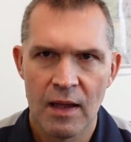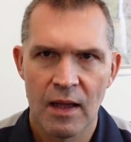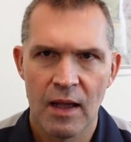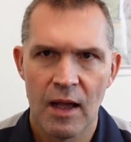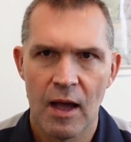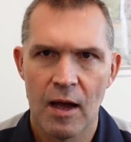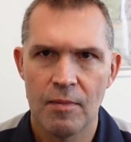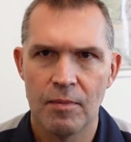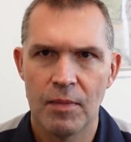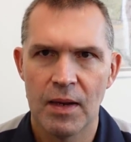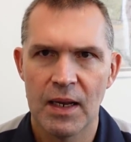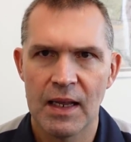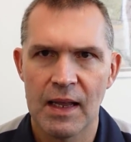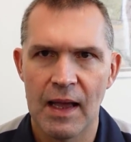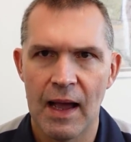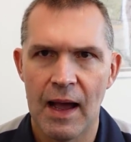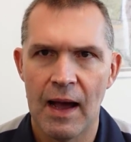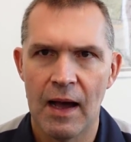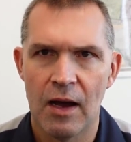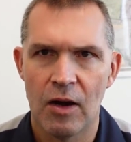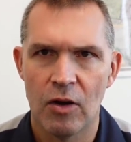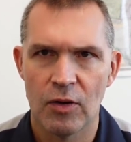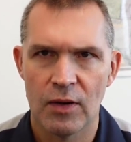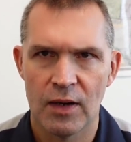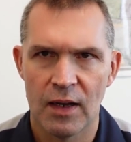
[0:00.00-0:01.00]
coming
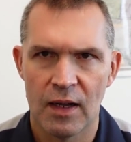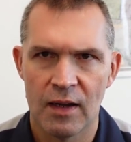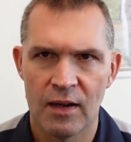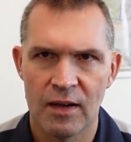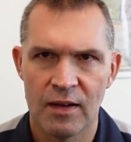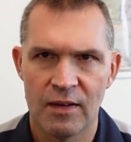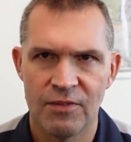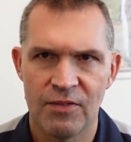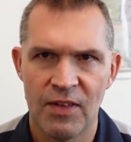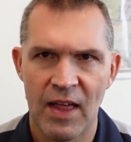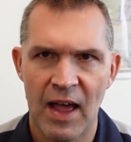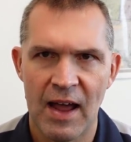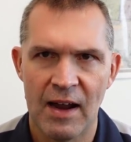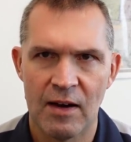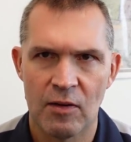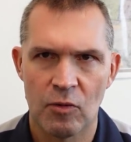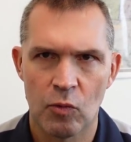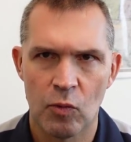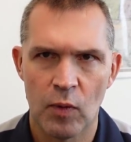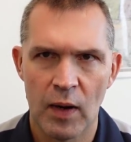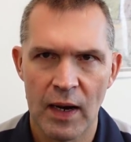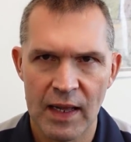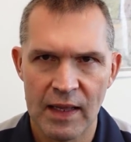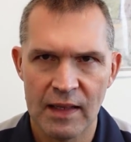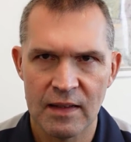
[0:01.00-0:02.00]
out of that
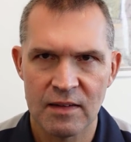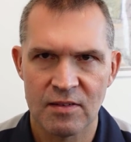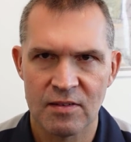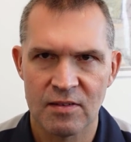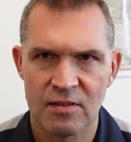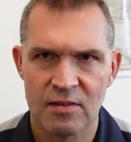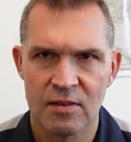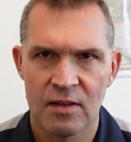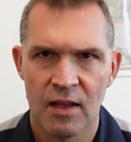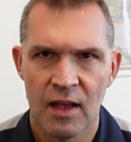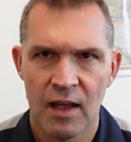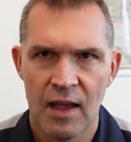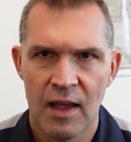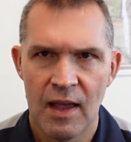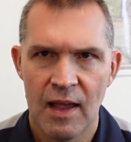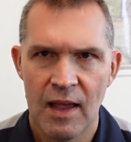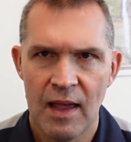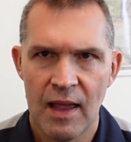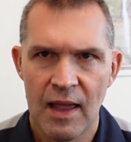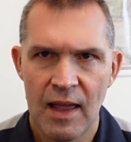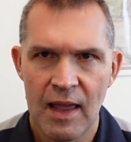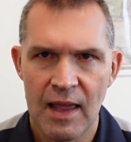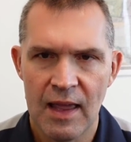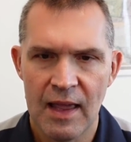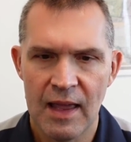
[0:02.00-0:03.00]
race.
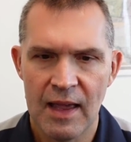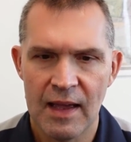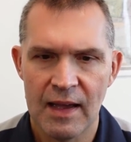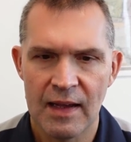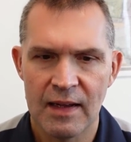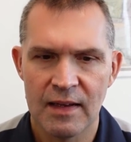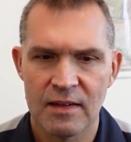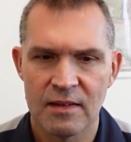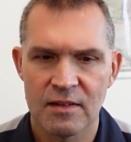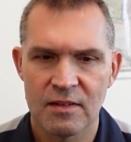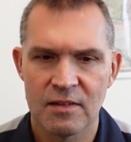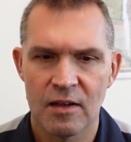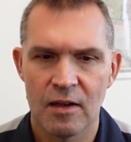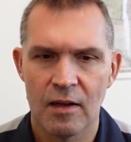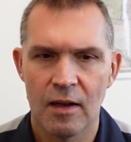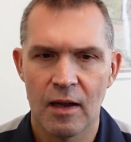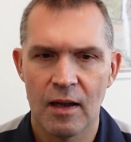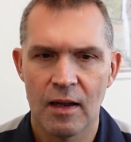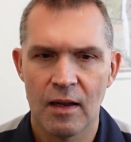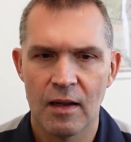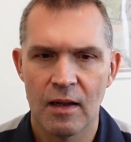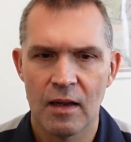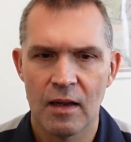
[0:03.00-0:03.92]
And